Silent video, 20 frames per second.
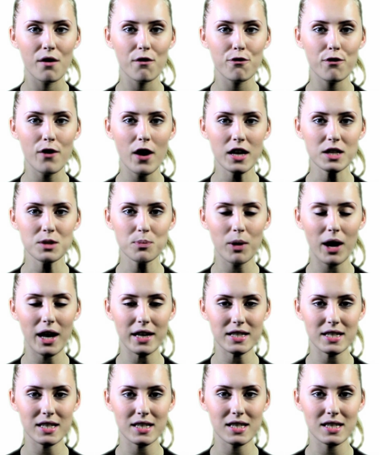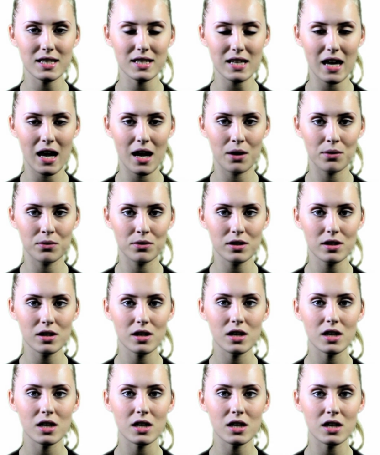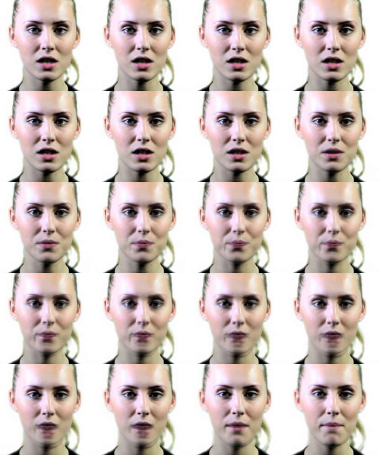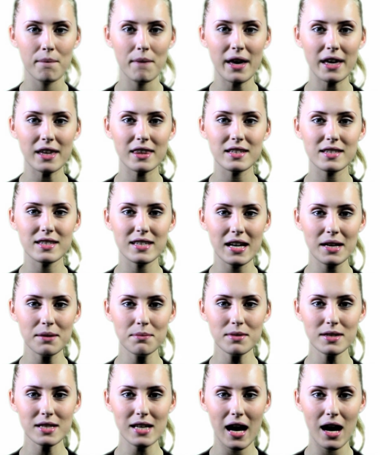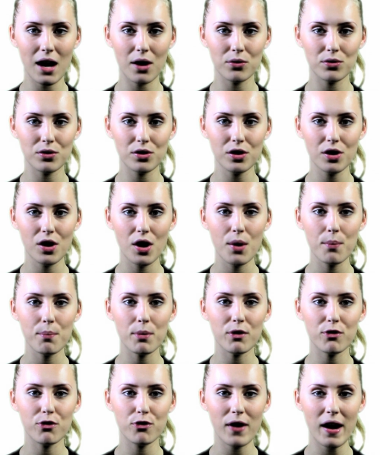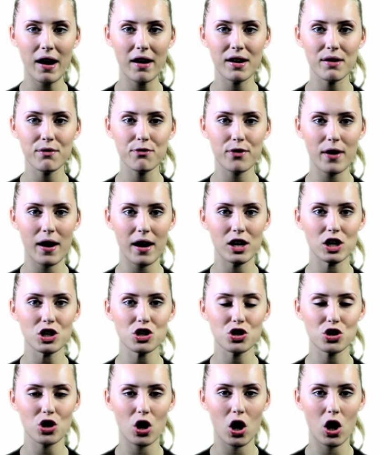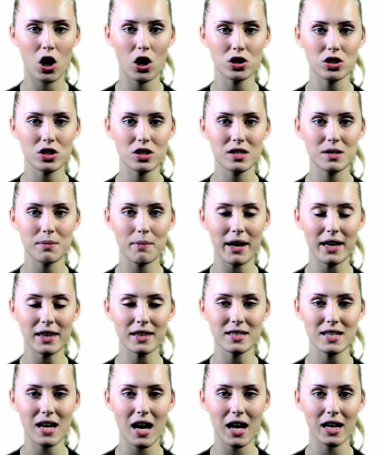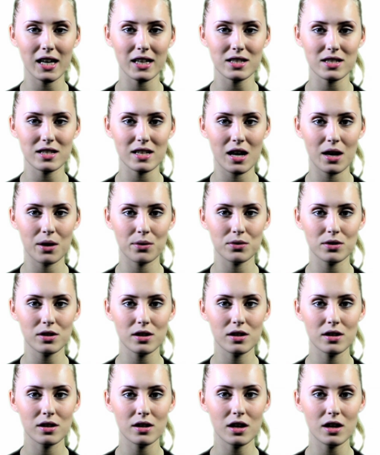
First, practice the sound Make the same sound, but very, very short to make the target sound